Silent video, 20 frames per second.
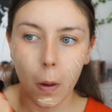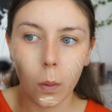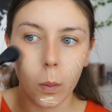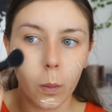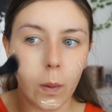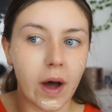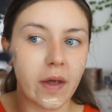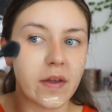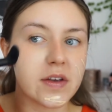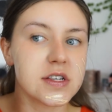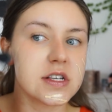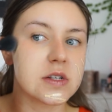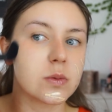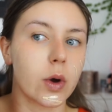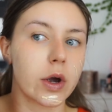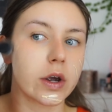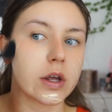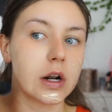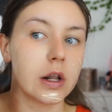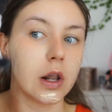Wow, this is
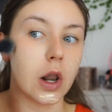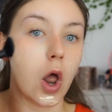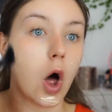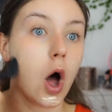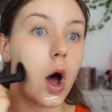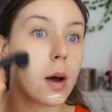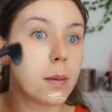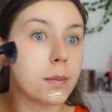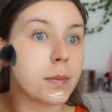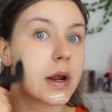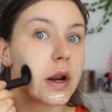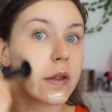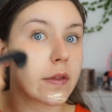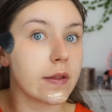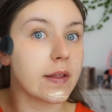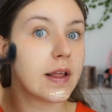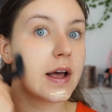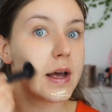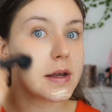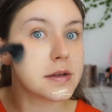working a lot better
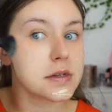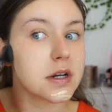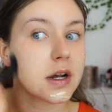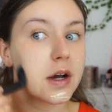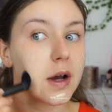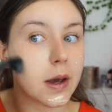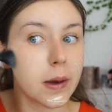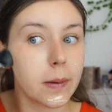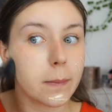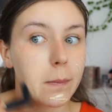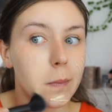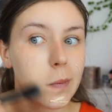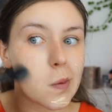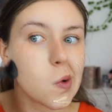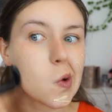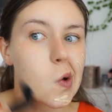than last time.